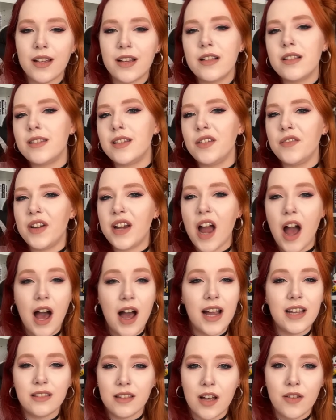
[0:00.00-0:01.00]
considering
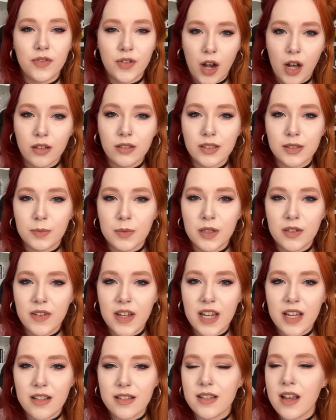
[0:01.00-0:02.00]
I love cult
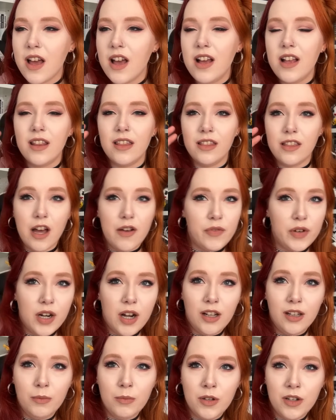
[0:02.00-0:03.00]
movies, love a
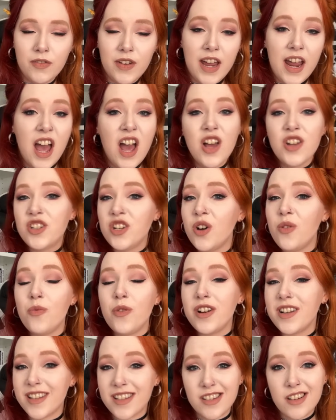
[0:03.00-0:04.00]
cult movie, don't
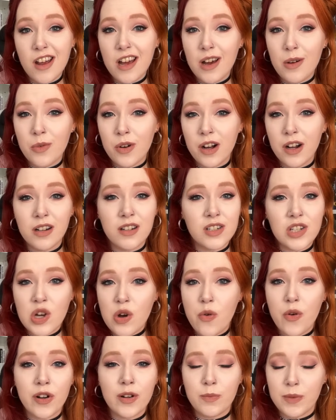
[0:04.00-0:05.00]
want to start one,
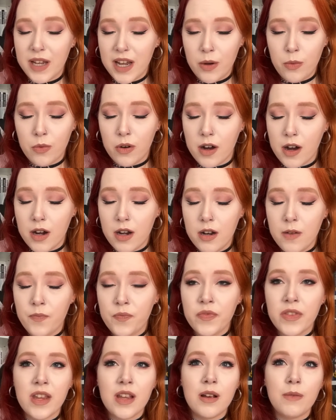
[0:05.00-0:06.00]
don't want to be in one.
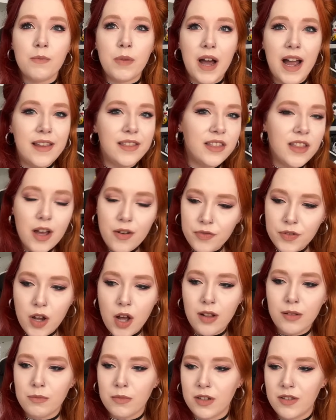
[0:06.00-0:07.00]
But I love
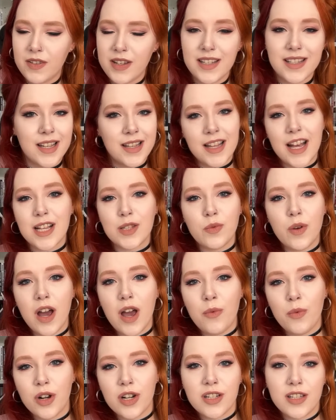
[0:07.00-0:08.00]
cult movies, and that's why I
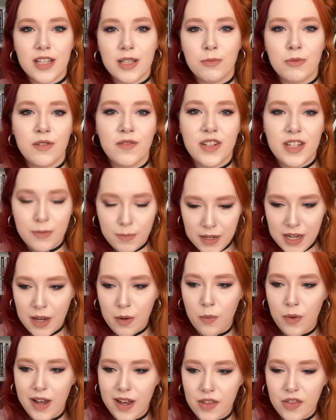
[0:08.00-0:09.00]
watched this movie to
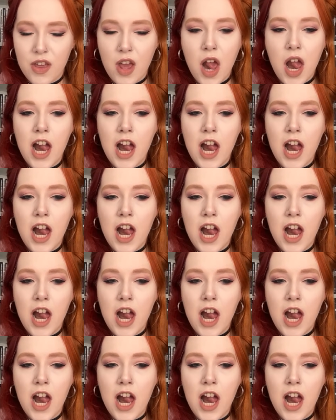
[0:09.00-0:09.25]
begin with.